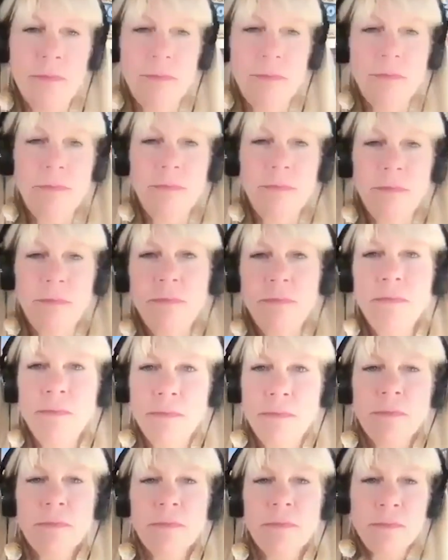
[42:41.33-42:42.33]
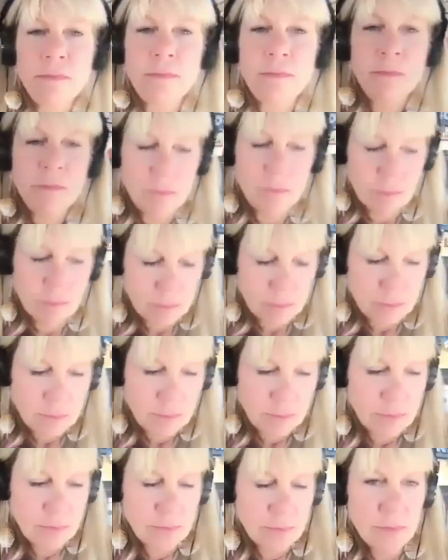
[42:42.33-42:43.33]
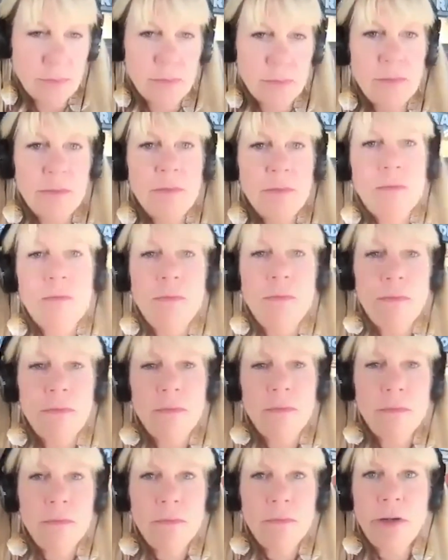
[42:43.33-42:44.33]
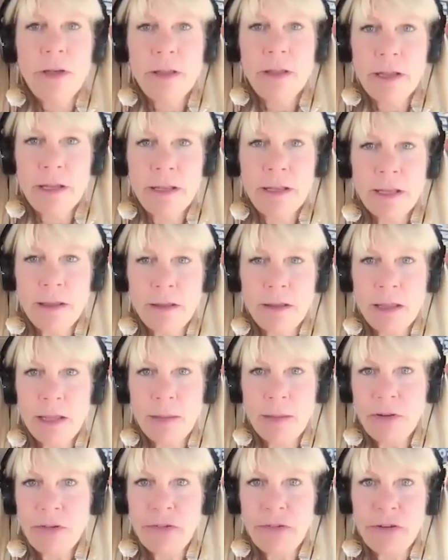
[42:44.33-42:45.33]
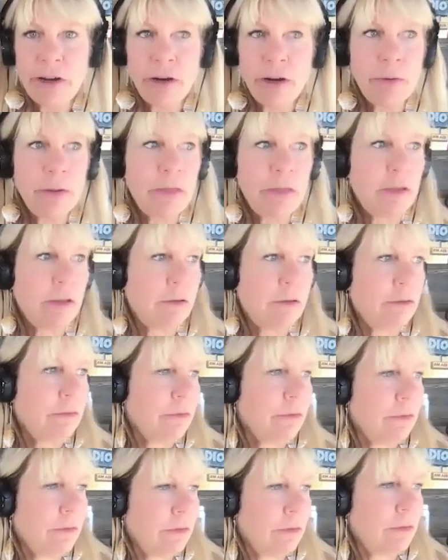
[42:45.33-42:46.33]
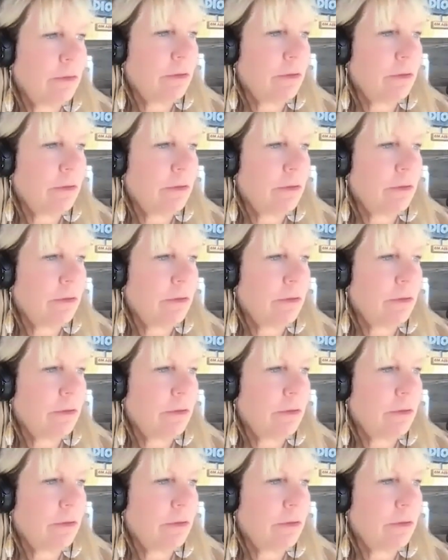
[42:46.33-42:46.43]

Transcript: that scenario and um well, and we let, have, let, me share we still have you. people come in the